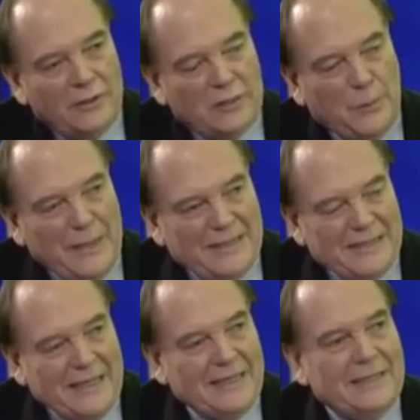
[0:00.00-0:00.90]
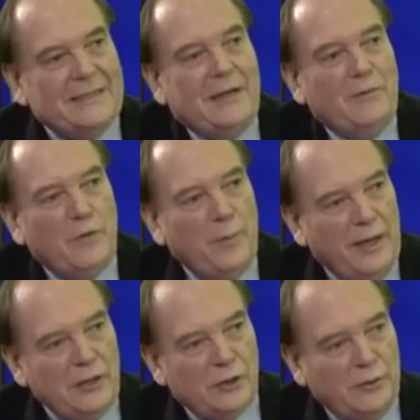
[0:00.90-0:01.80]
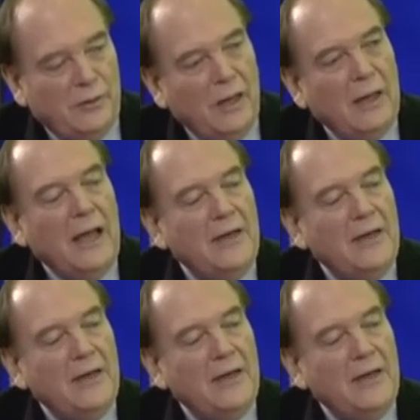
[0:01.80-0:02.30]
dispensing this information